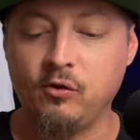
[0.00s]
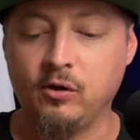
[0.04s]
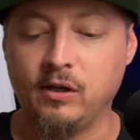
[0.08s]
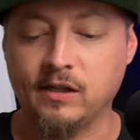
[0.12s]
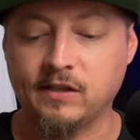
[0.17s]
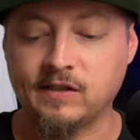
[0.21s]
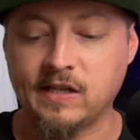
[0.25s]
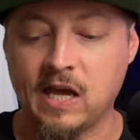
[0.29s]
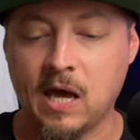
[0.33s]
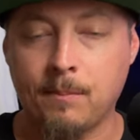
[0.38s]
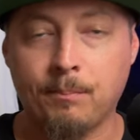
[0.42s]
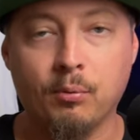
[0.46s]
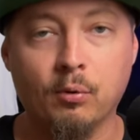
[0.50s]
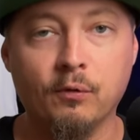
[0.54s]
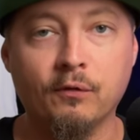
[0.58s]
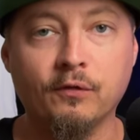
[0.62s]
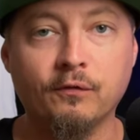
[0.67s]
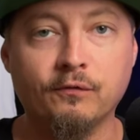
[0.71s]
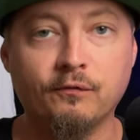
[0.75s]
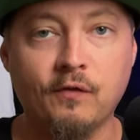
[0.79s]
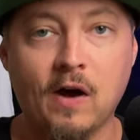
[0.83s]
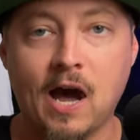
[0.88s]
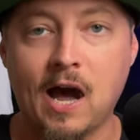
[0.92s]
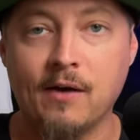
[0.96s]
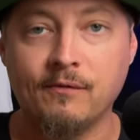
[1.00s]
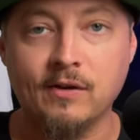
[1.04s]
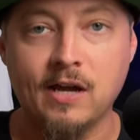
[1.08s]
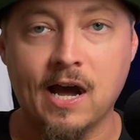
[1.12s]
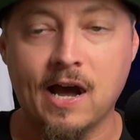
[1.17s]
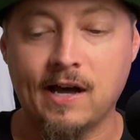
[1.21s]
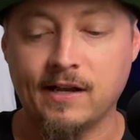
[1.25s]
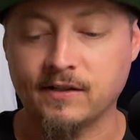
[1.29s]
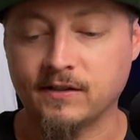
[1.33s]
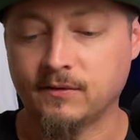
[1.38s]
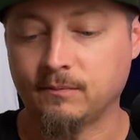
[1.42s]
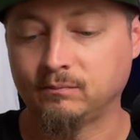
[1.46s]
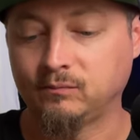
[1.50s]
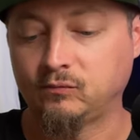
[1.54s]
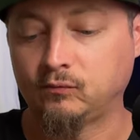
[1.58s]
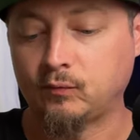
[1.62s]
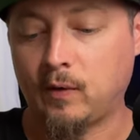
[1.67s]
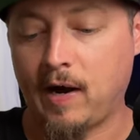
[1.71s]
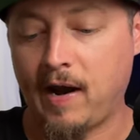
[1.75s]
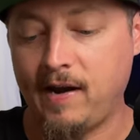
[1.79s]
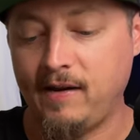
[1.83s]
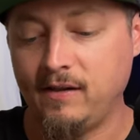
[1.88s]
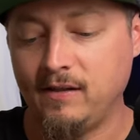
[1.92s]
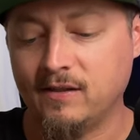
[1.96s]
an example Five Guys,
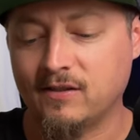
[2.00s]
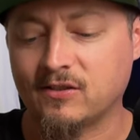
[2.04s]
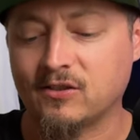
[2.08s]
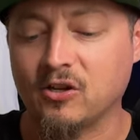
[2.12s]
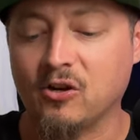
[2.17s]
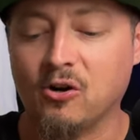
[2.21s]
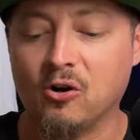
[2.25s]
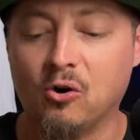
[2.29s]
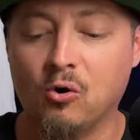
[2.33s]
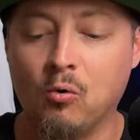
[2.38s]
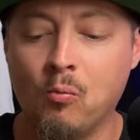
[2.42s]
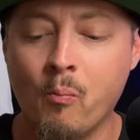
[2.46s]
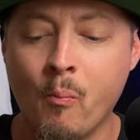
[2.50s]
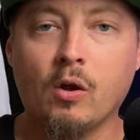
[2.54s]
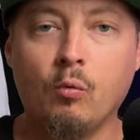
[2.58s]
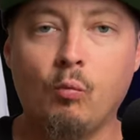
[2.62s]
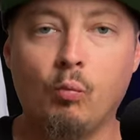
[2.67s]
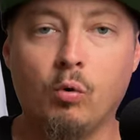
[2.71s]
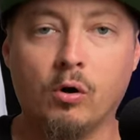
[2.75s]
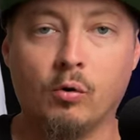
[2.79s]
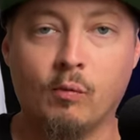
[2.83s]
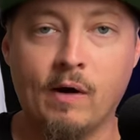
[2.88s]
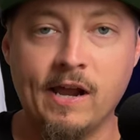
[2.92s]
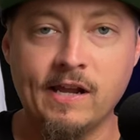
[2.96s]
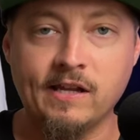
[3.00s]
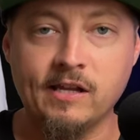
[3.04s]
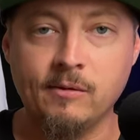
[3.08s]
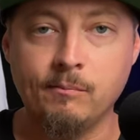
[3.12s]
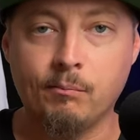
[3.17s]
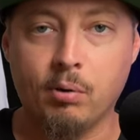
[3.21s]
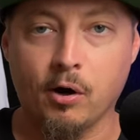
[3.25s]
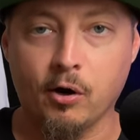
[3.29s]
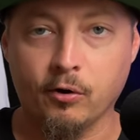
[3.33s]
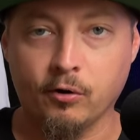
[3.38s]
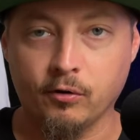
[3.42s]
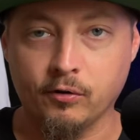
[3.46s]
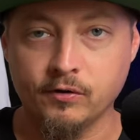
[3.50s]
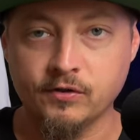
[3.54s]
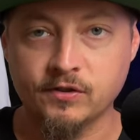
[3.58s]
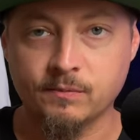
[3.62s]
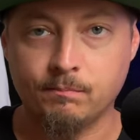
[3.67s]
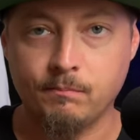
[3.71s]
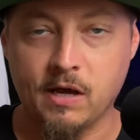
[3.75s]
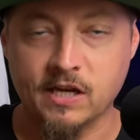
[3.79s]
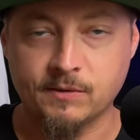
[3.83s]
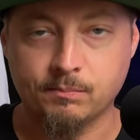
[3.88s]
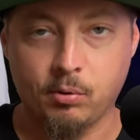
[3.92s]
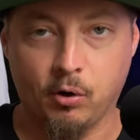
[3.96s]
right? So we're ranking burgers,
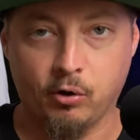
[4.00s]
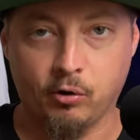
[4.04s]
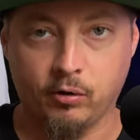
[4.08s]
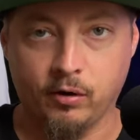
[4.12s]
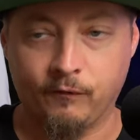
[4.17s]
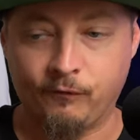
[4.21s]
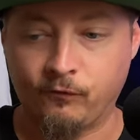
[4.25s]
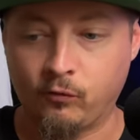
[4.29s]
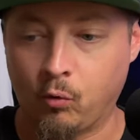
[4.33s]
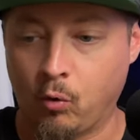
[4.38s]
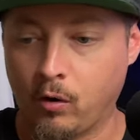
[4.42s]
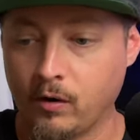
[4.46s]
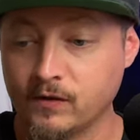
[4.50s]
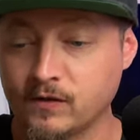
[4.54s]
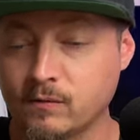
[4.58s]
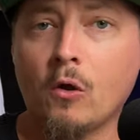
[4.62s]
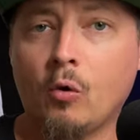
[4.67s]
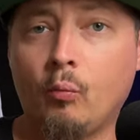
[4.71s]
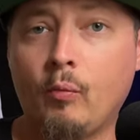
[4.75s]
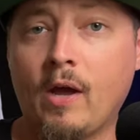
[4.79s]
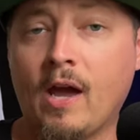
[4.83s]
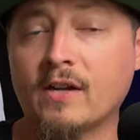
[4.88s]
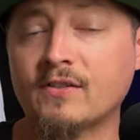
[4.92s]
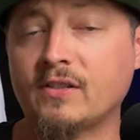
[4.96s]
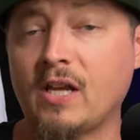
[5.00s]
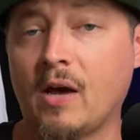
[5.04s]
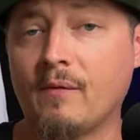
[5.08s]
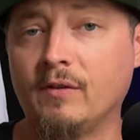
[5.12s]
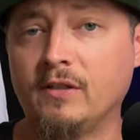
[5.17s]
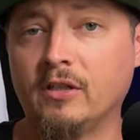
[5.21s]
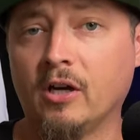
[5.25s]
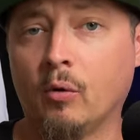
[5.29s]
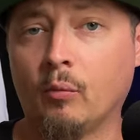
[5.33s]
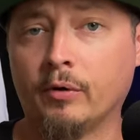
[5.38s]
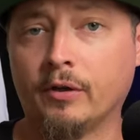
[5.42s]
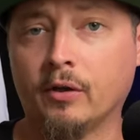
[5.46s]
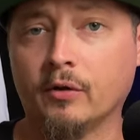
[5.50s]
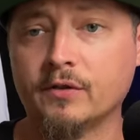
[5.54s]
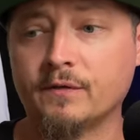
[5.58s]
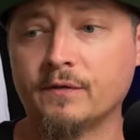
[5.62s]
best burger in Florence. We actually haven't done one of those